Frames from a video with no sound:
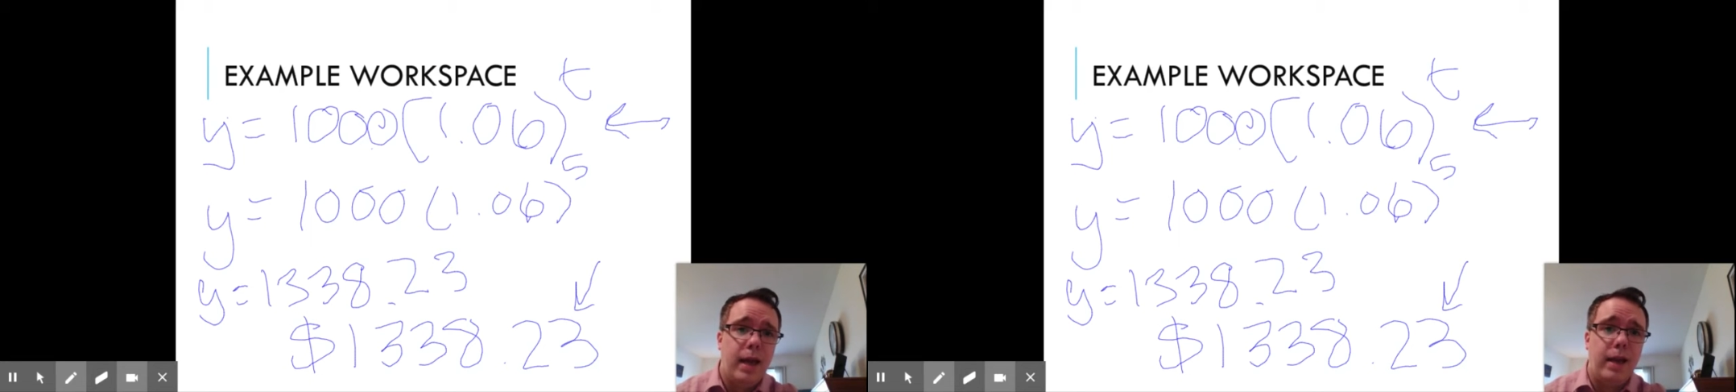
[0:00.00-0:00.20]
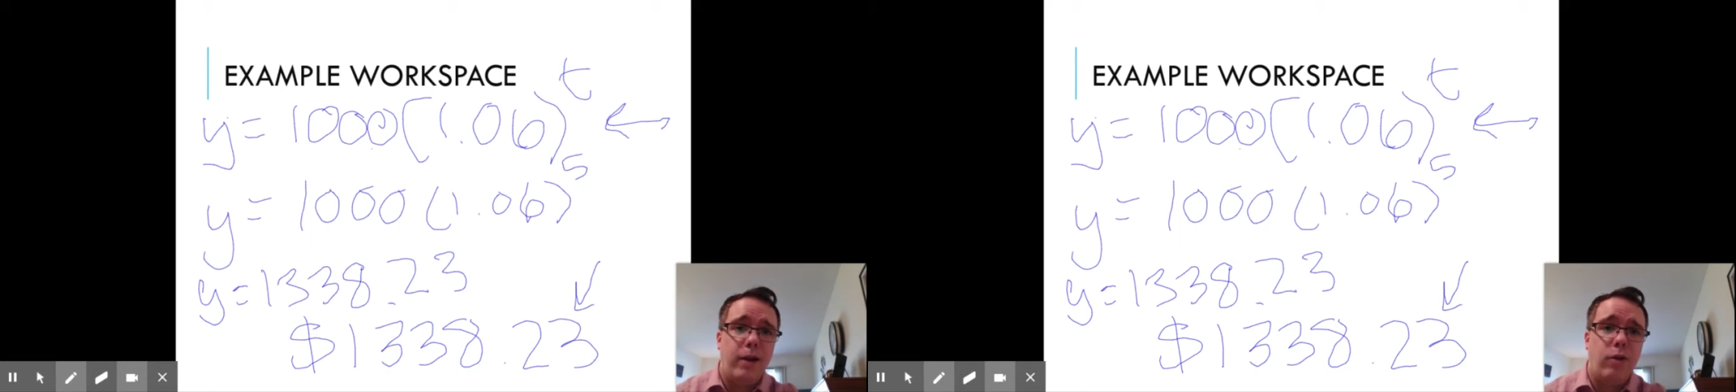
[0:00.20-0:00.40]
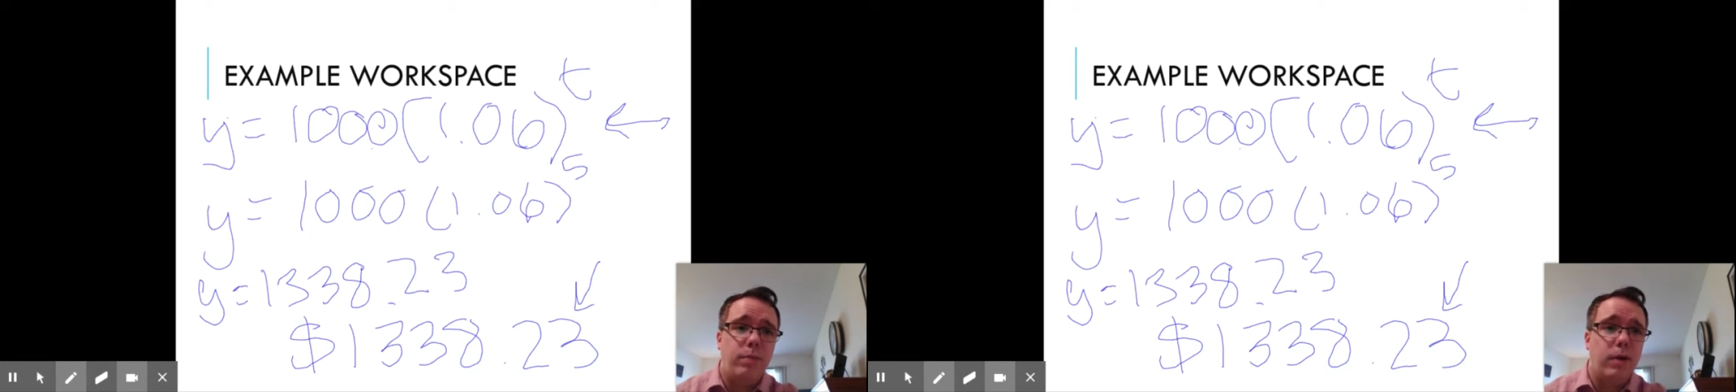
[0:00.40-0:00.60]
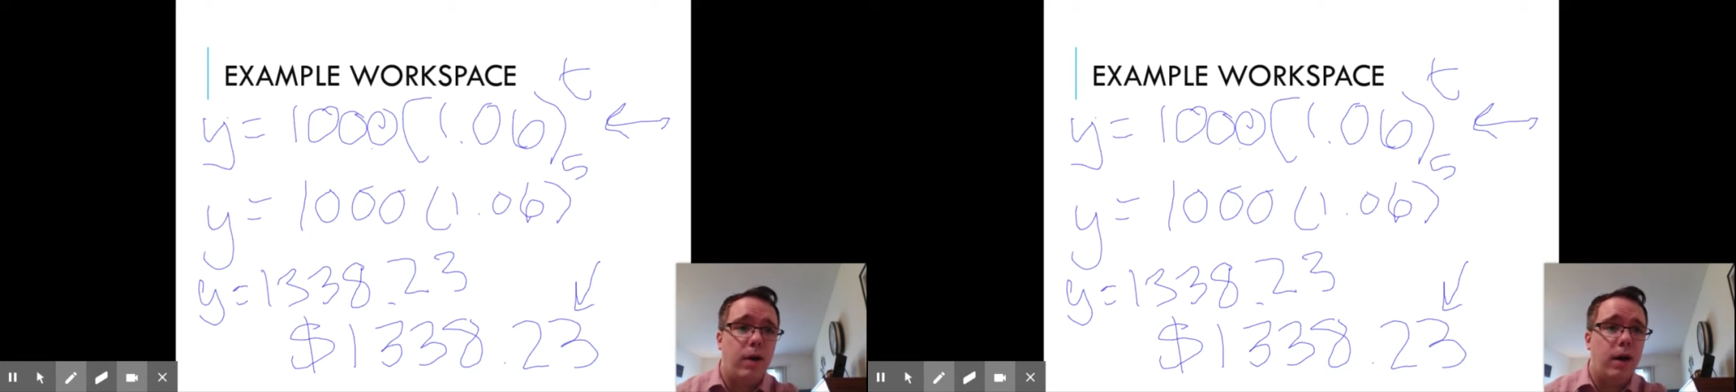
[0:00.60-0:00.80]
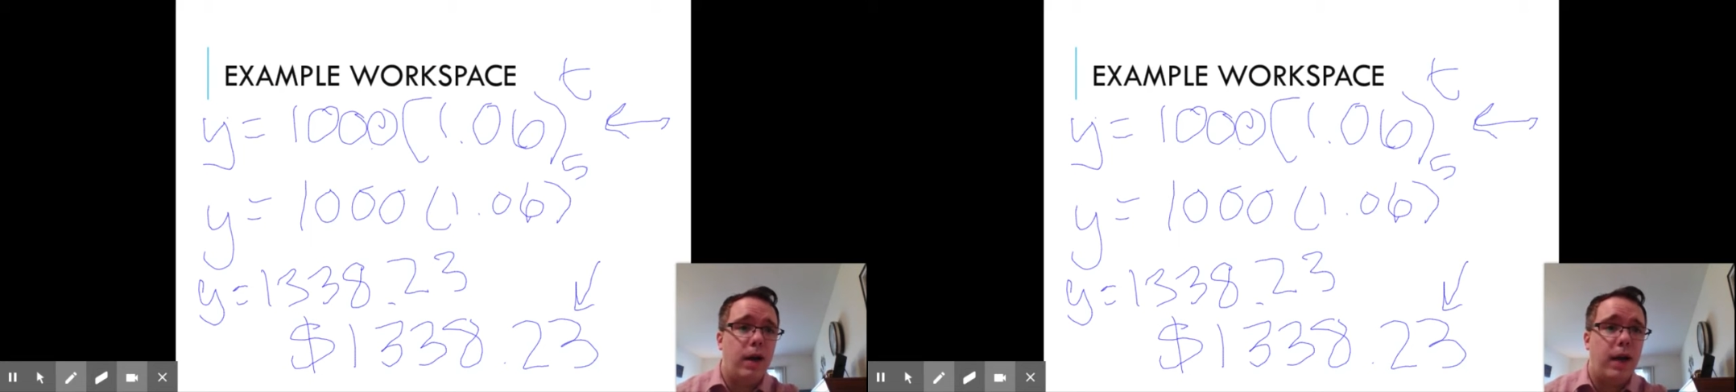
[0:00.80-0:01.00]
and I hope you
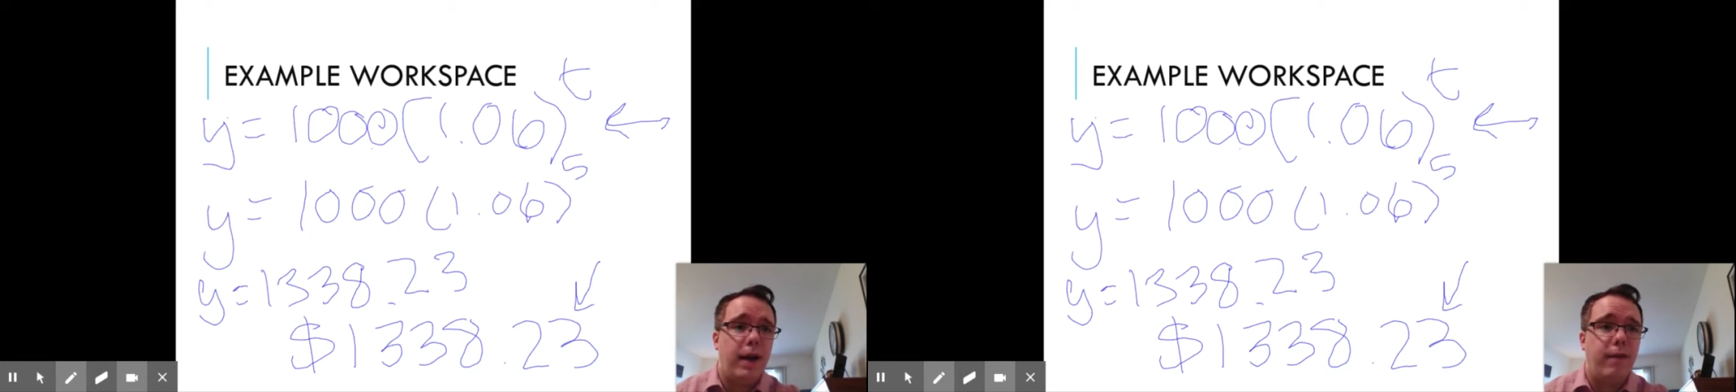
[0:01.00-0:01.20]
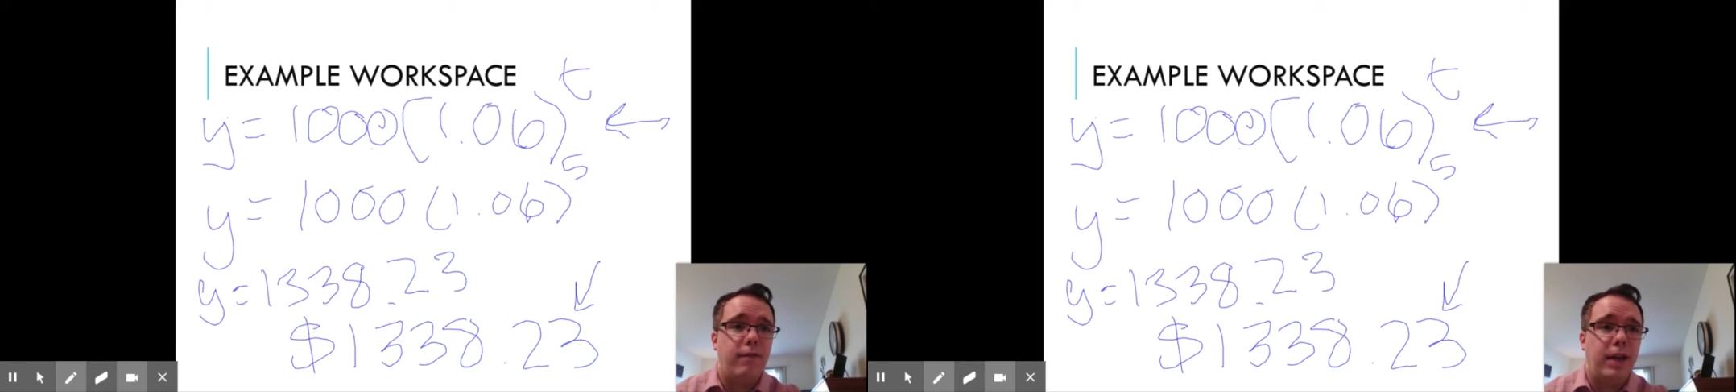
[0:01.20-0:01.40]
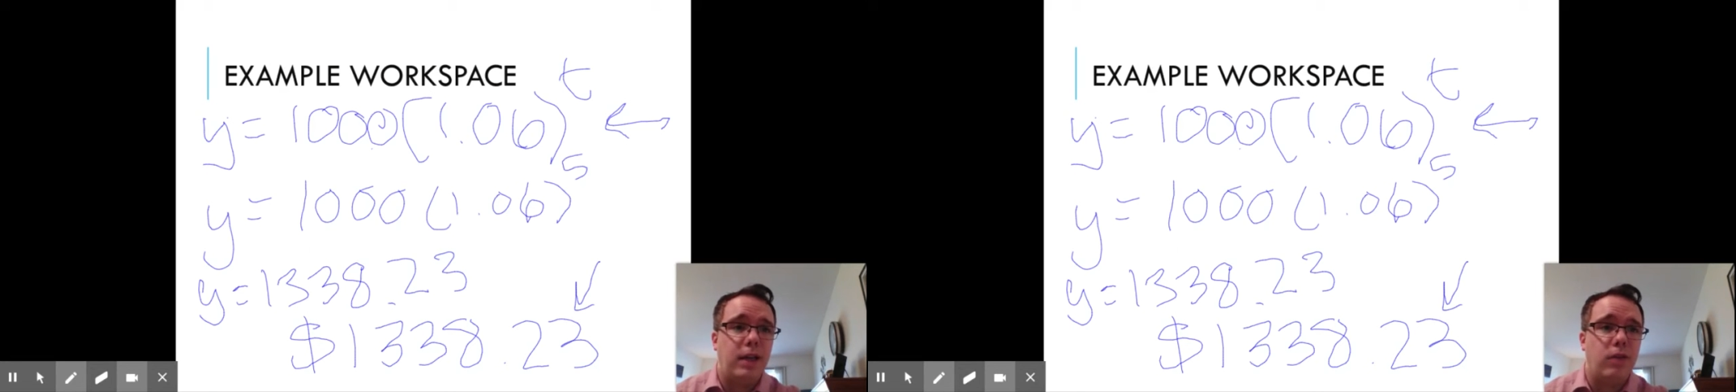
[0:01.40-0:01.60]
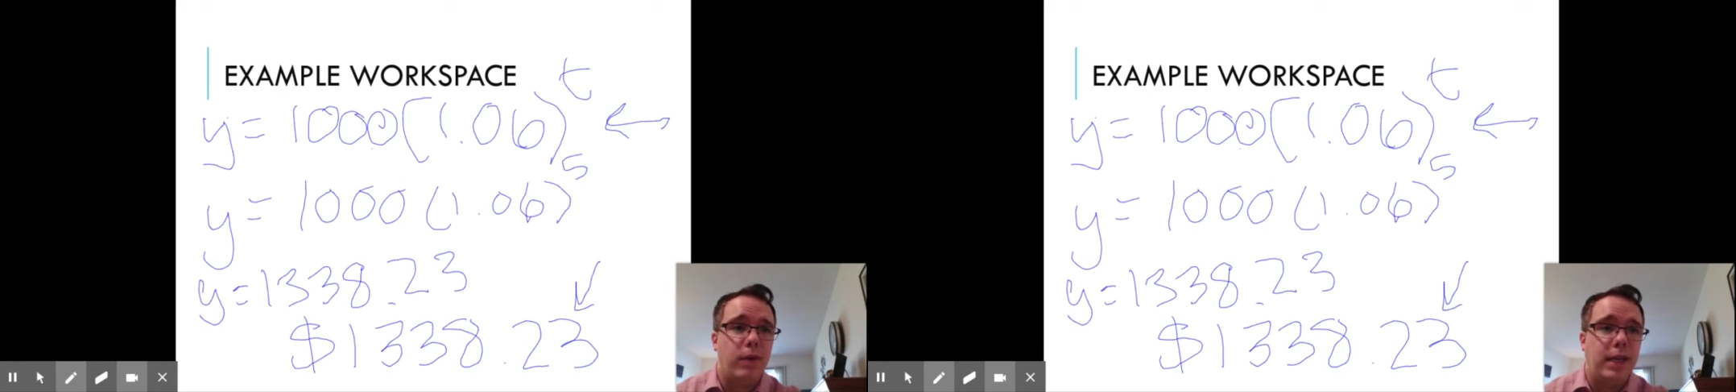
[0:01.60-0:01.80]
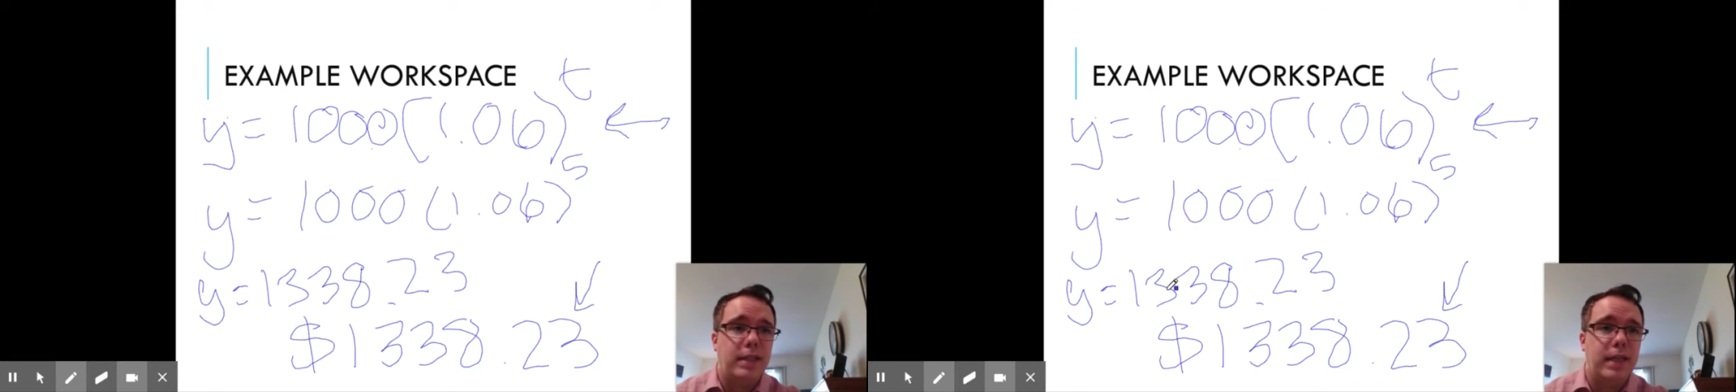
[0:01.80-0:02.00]
all have a
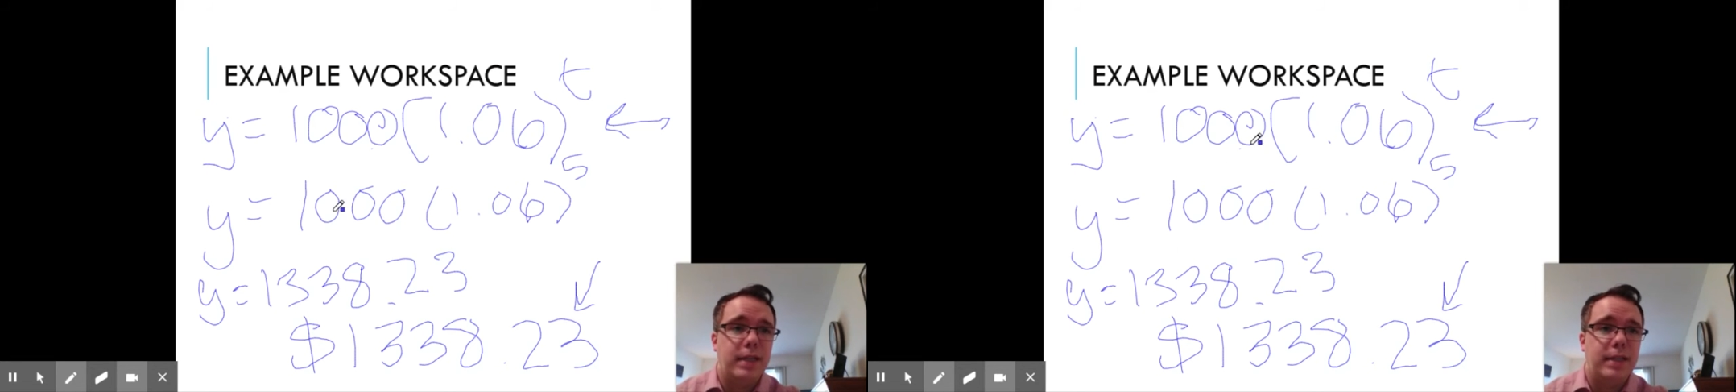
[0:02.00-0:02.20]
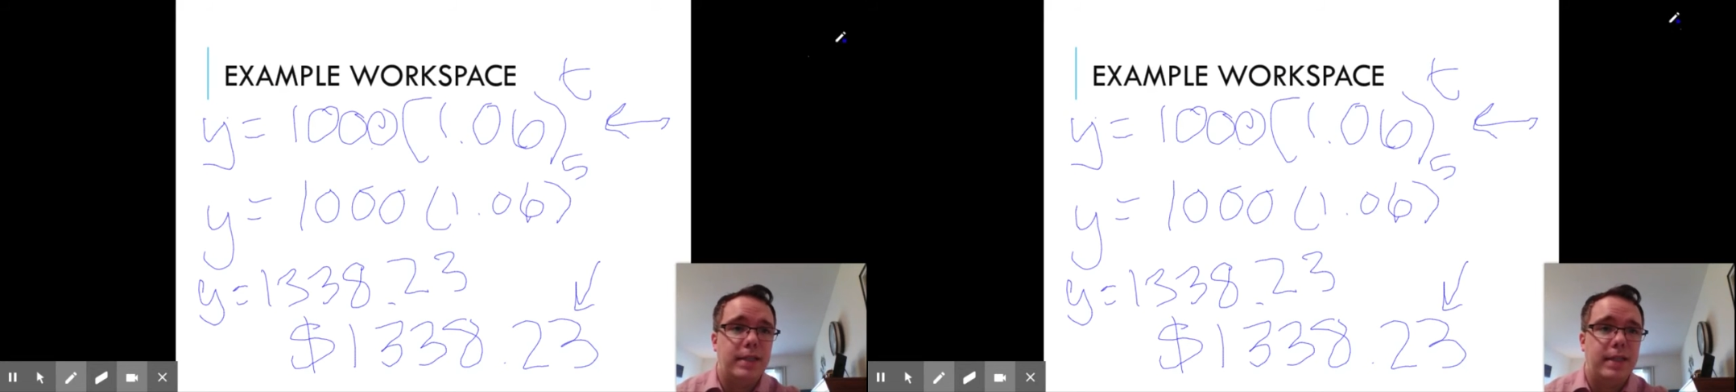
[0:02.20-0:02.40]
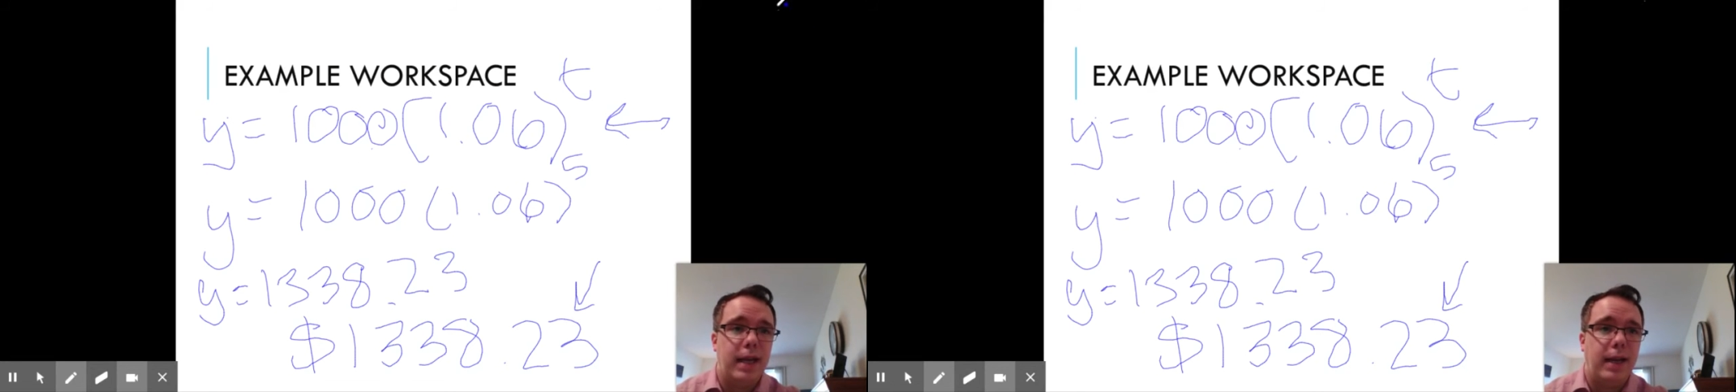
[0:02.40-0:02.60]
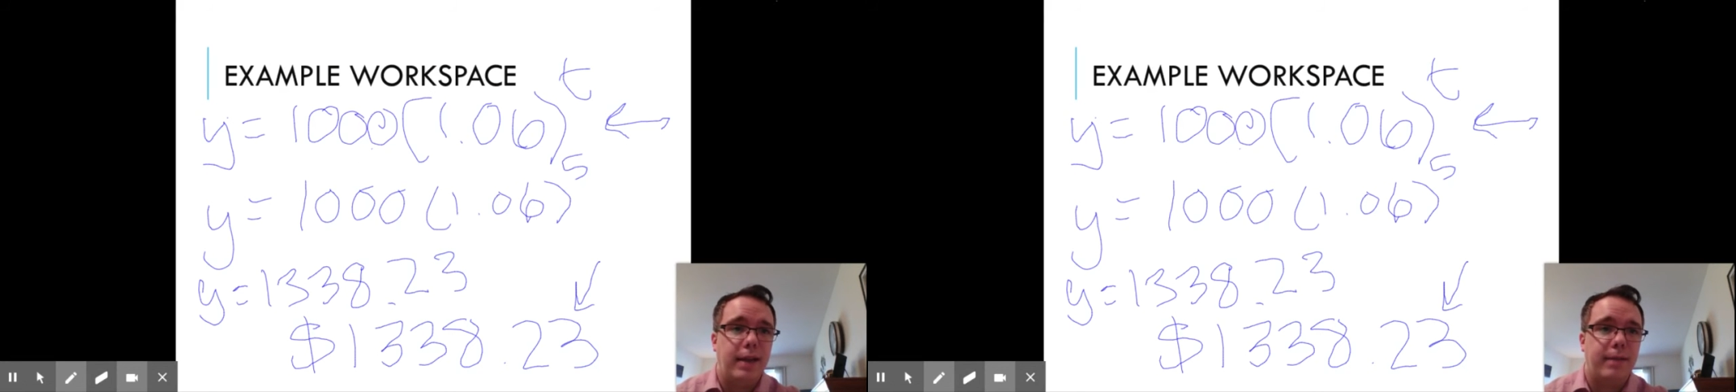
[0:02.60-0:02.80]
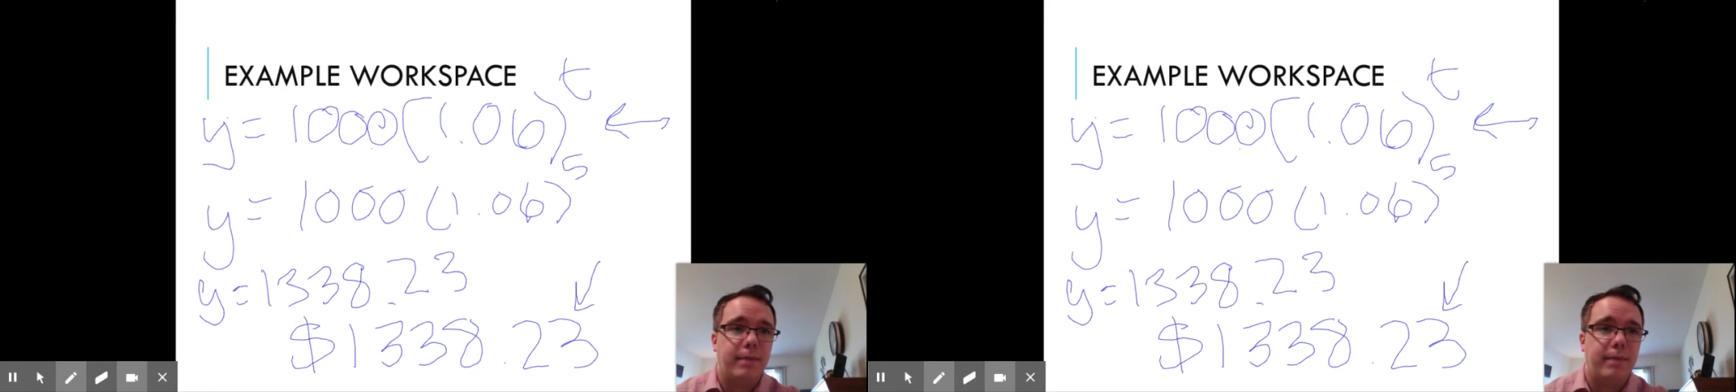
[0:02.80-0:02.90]
great day.